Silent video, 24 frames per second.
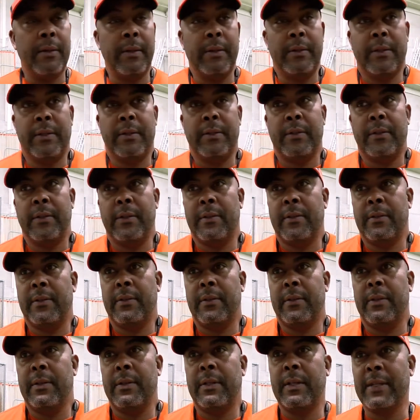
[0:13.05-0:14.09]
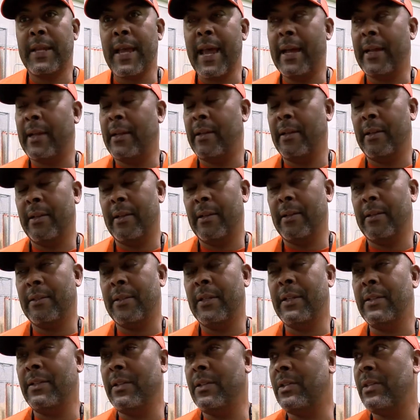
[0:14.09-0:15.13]
Just attack it and
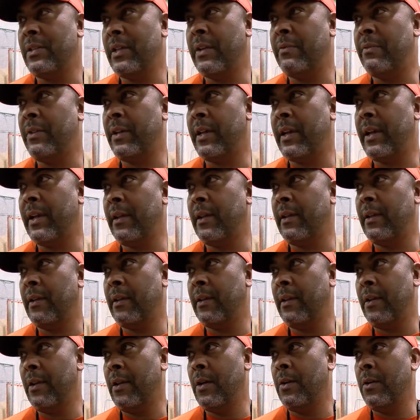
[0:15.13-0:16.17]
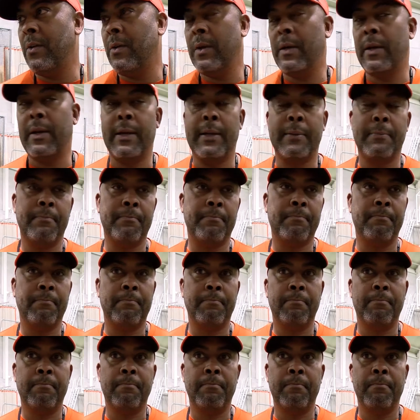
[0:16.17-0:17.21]
seize each and every day. You know,
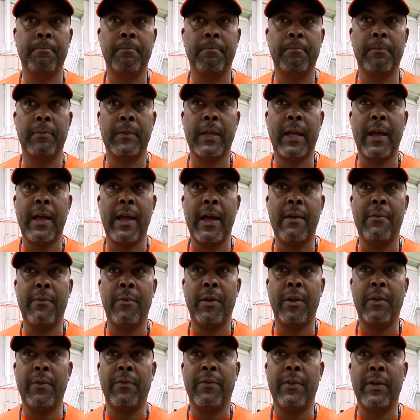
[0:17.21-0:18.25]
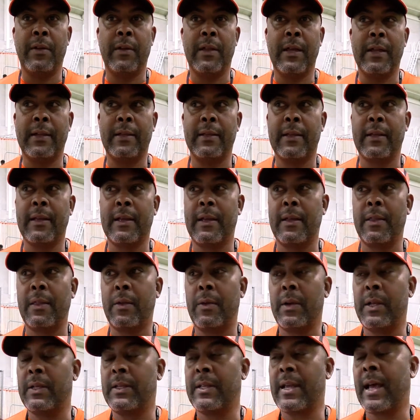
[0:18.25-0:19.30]
I really felt like there
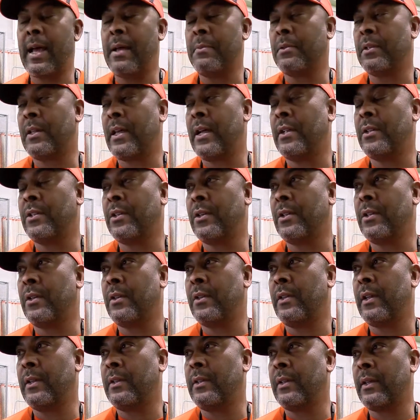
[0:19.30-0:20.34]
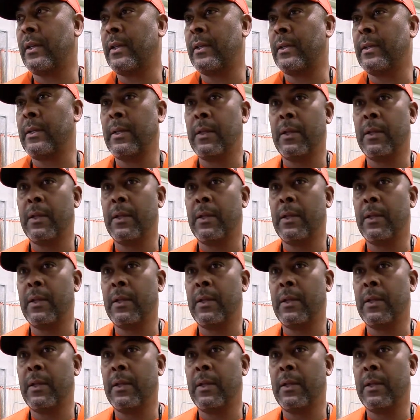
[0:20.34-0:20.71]
were times last year that